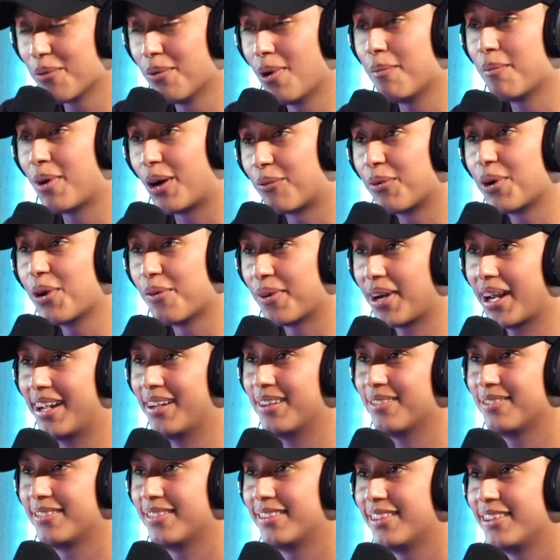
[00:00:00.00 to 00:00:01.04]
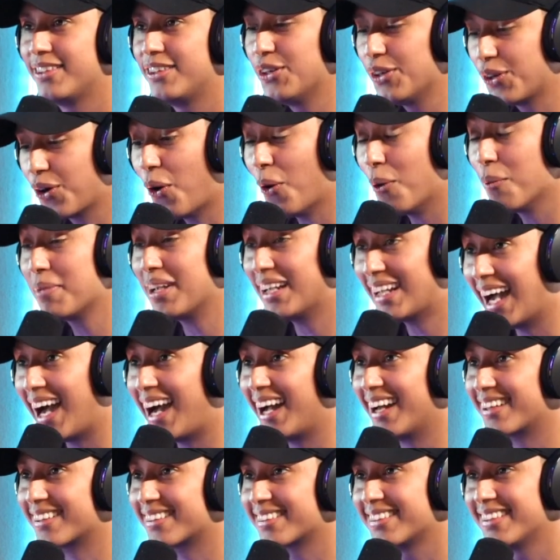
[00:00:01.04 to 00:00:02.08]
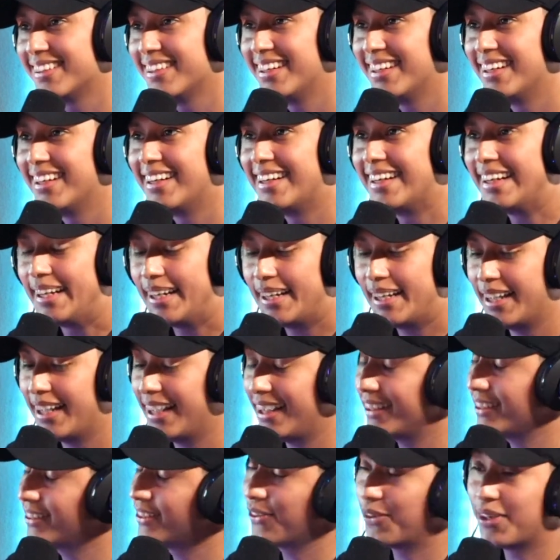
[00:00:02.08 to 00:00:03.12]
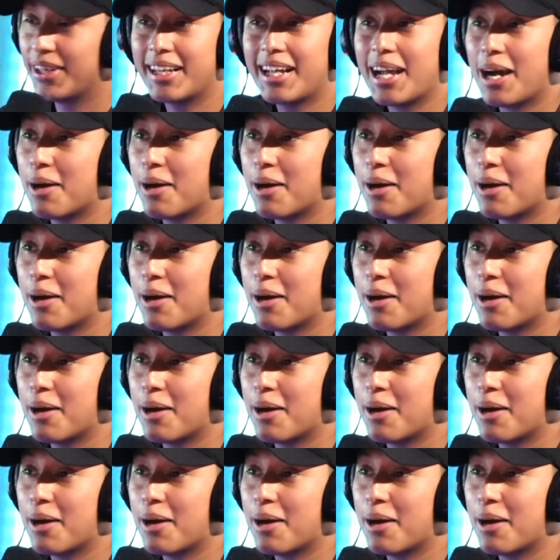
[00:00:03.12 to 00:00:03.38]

me by my real name? You call me God. So he